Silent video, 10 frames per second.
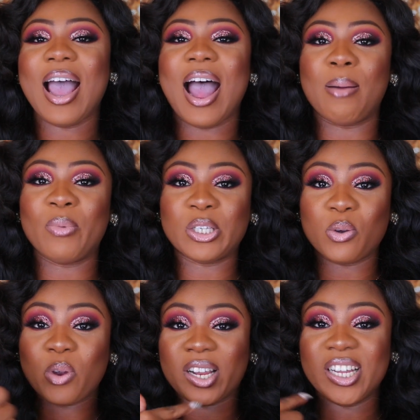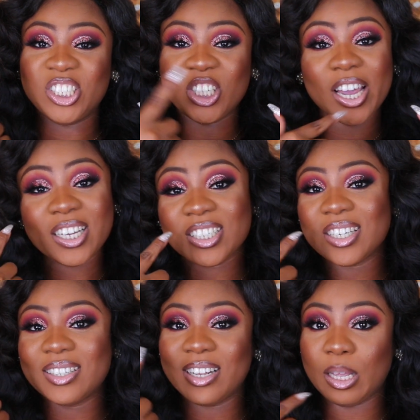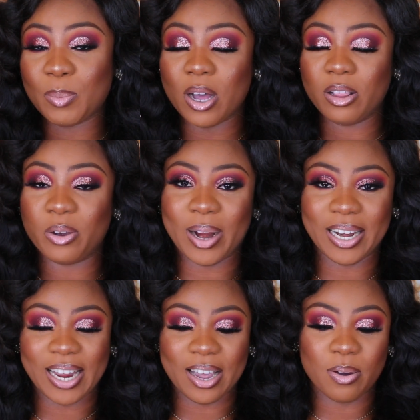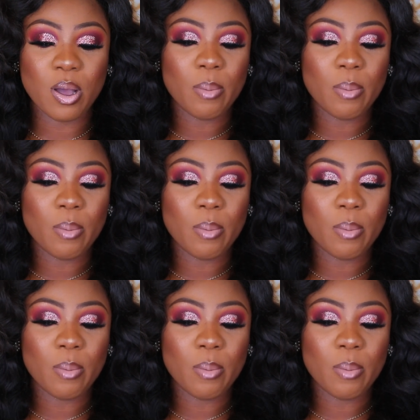I'm going to quickly change the lip color right now.